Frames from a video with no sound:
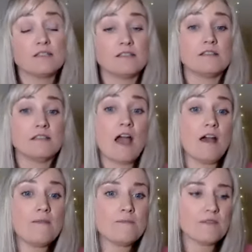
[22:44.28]
Yeah.
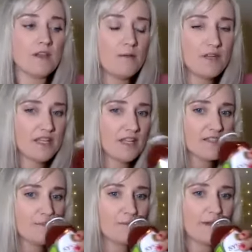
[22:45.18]
I'm going to take a
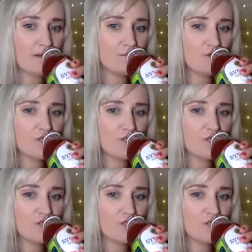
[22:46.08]
sip of my kombucha.